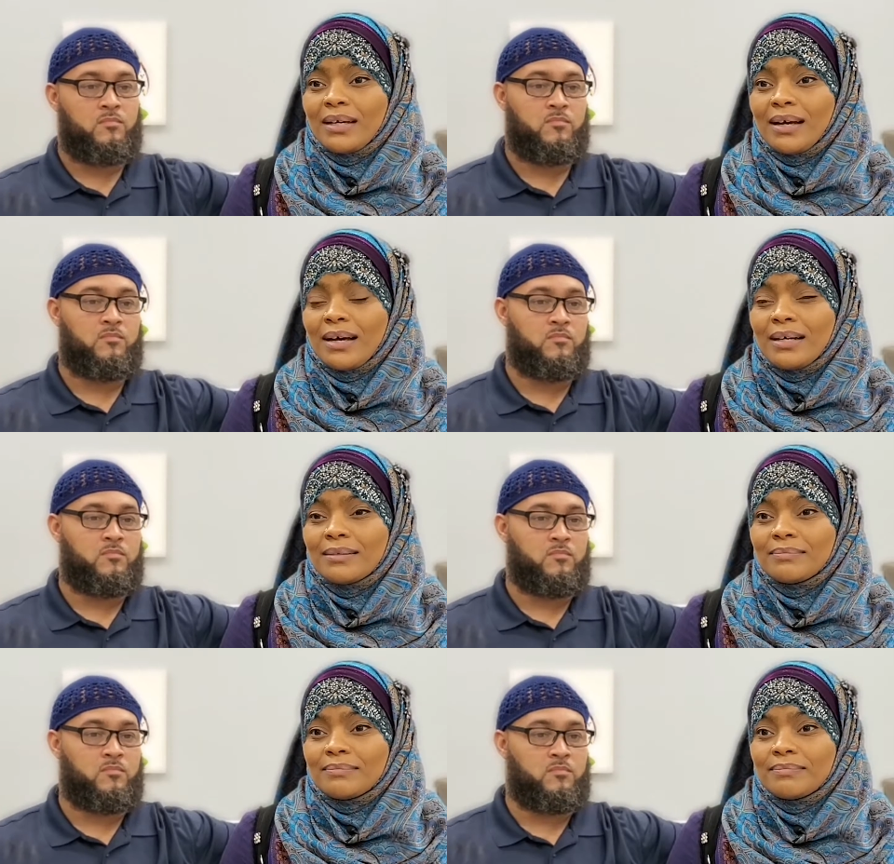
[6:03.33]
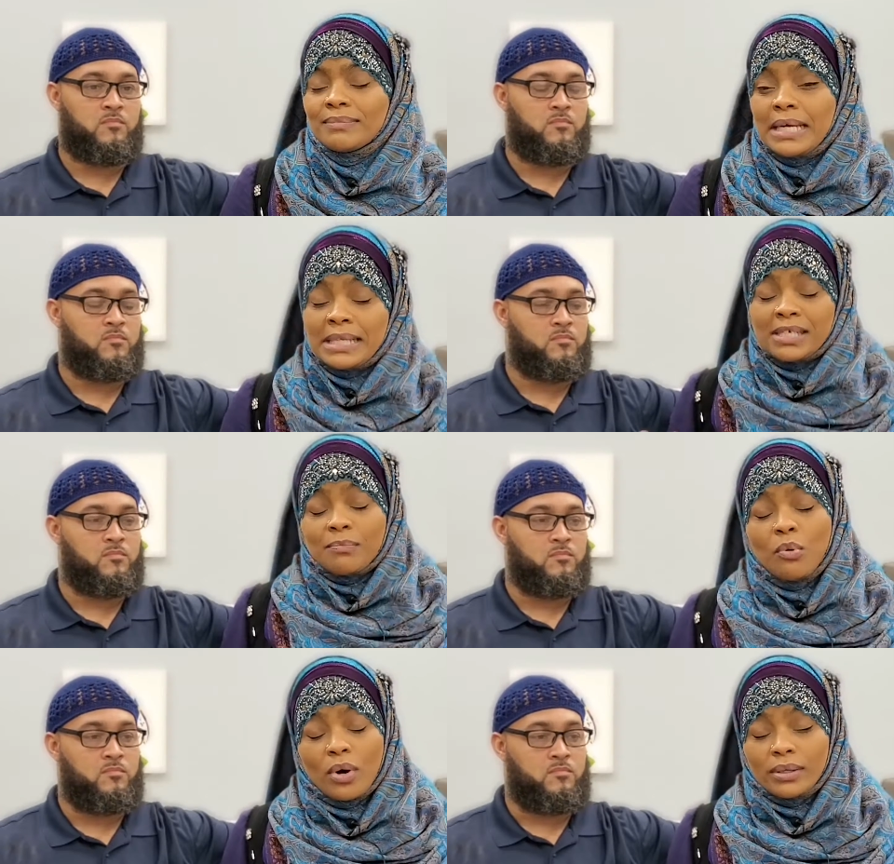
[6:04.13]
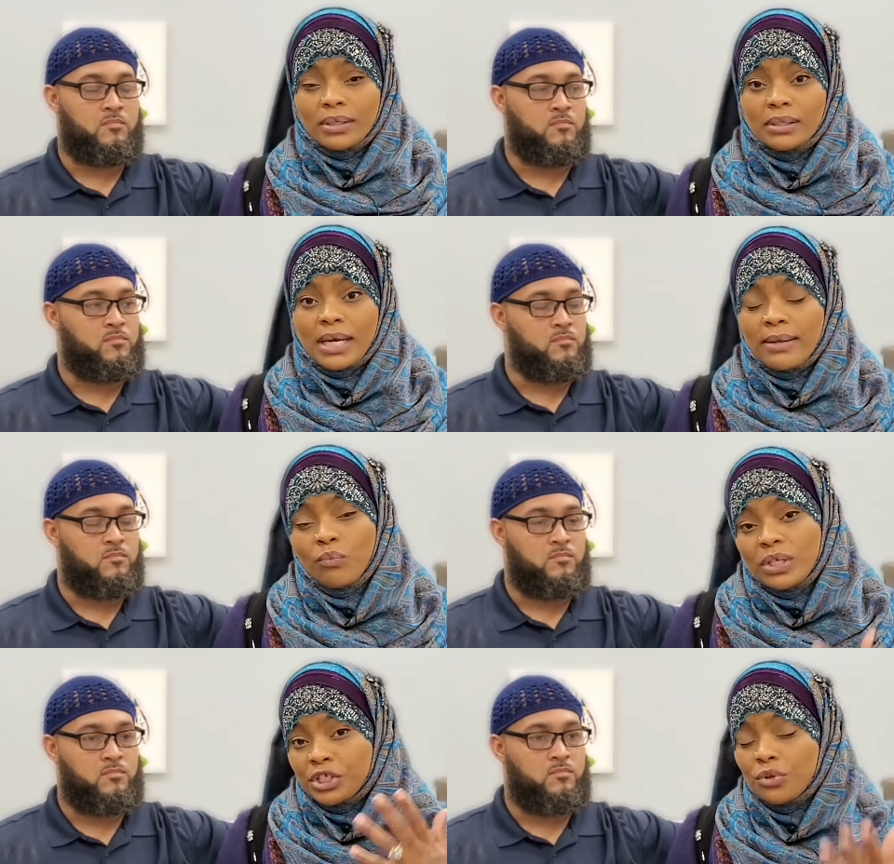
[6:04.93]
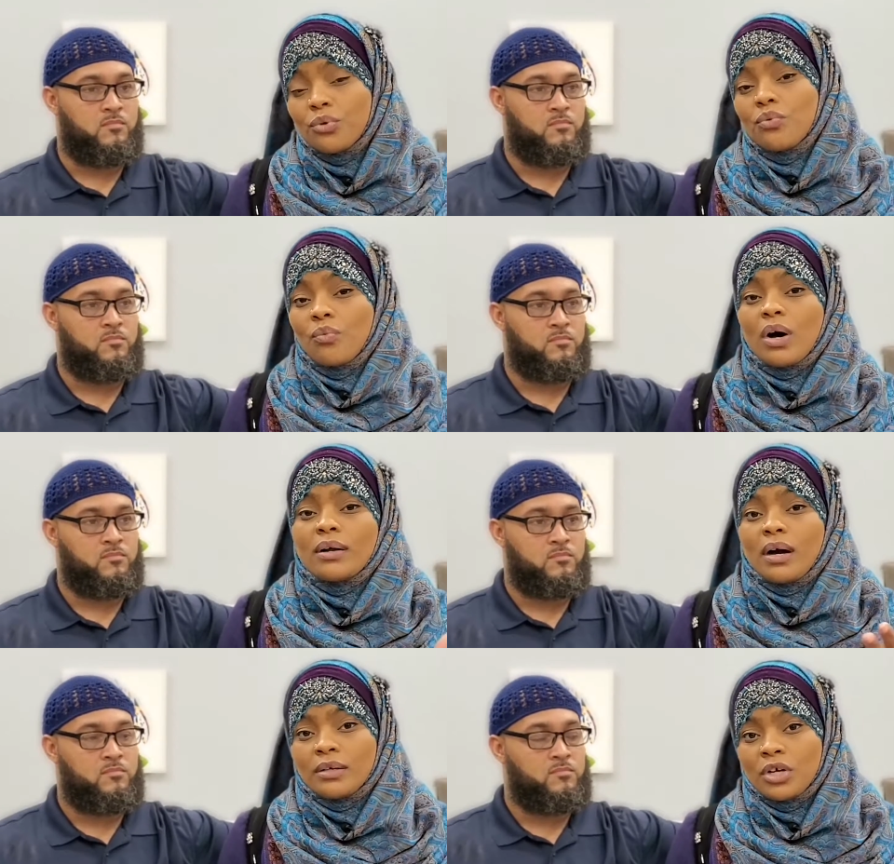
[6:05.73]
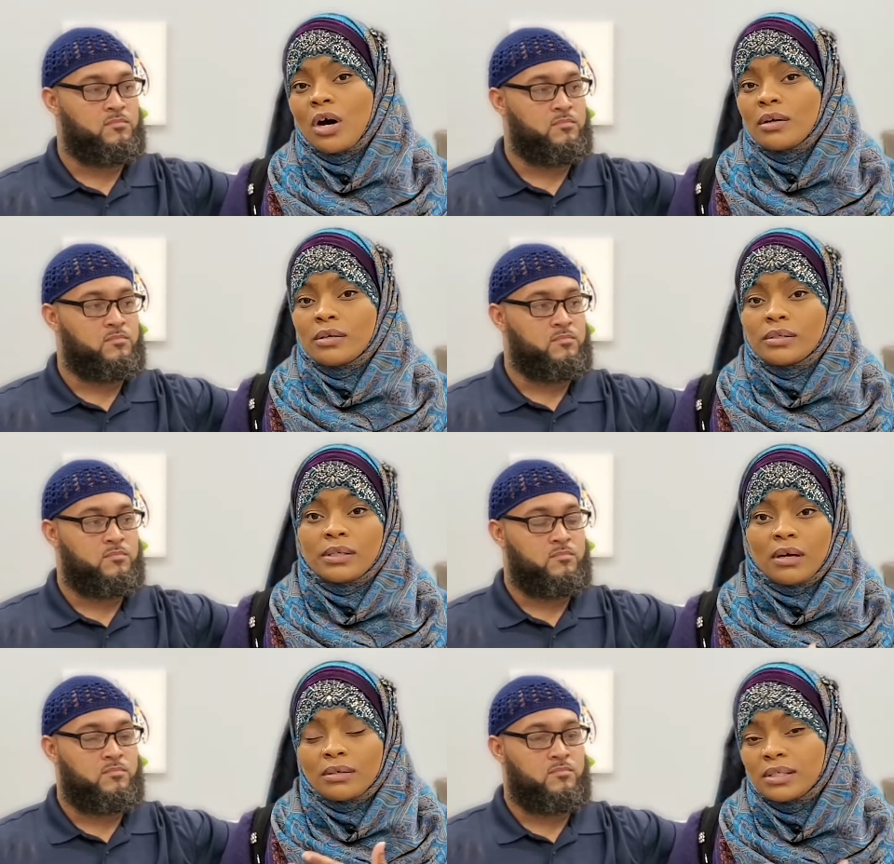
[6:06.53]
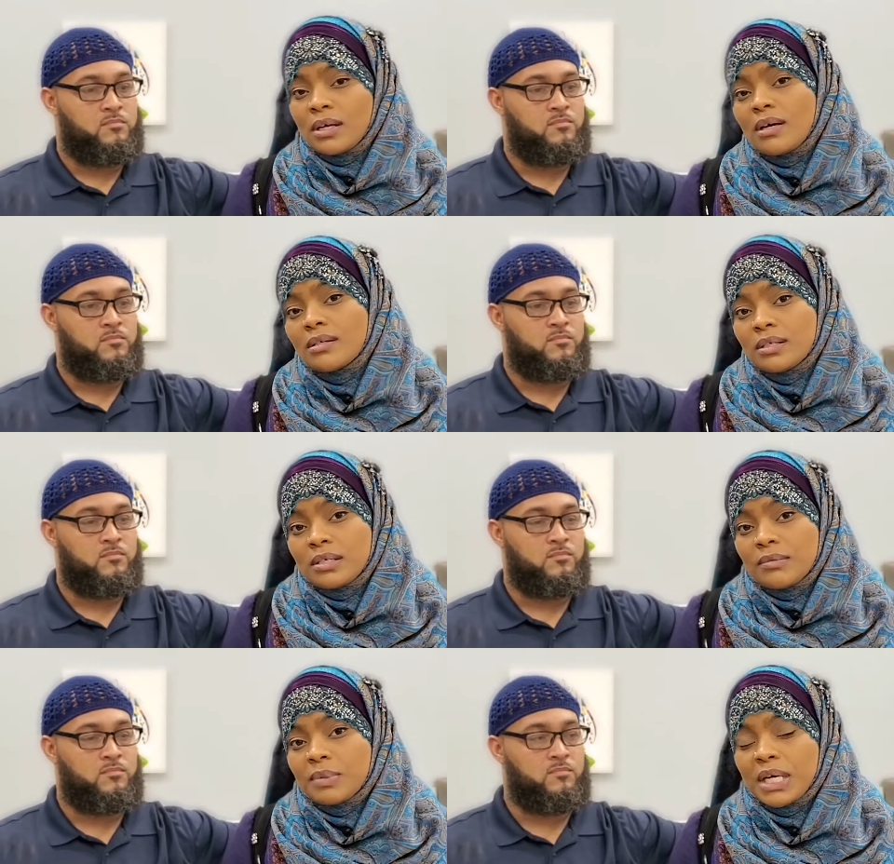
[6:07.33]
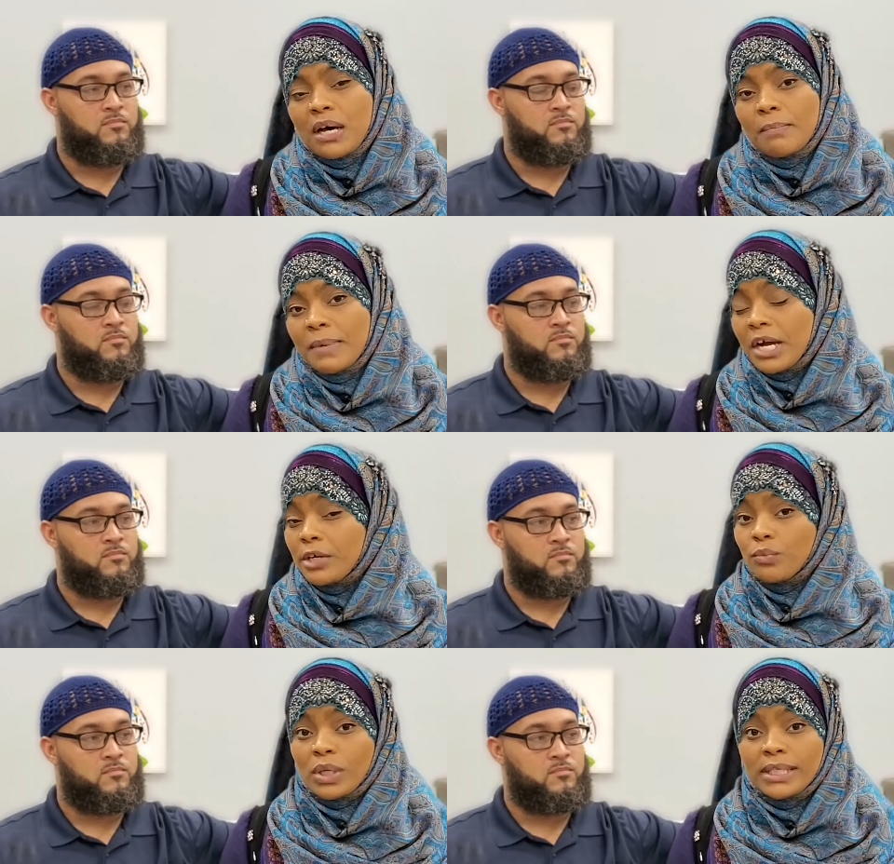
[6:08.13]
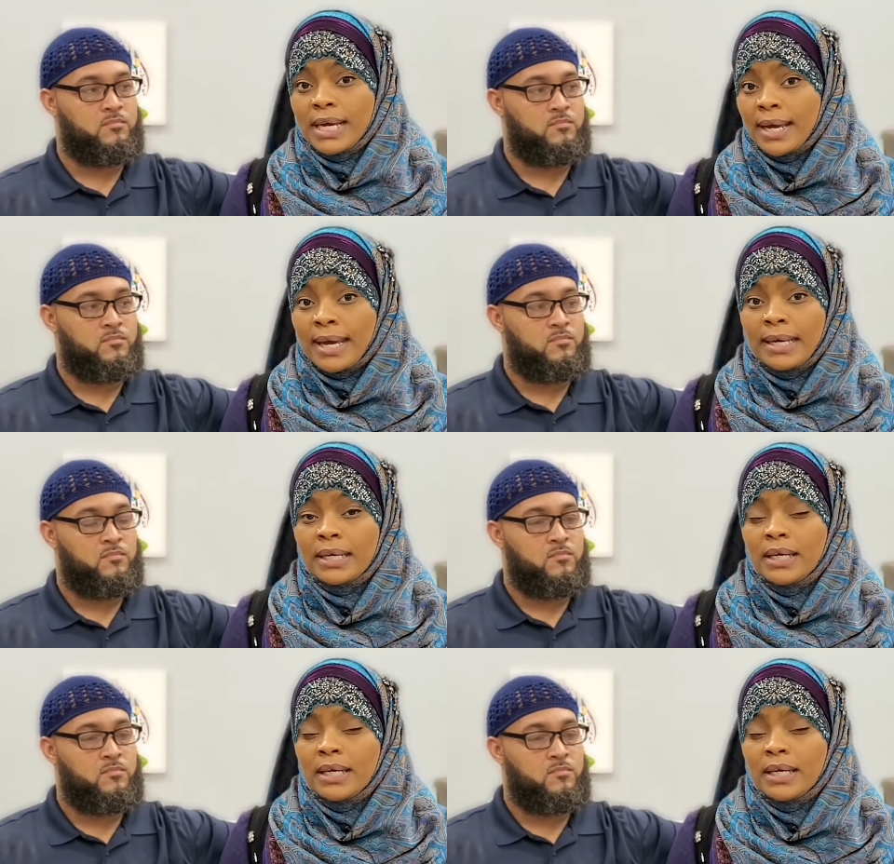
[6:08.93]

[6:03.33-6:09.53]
Speaker 1: uh, it's important. And we do want our daughters and our sons to become married one day.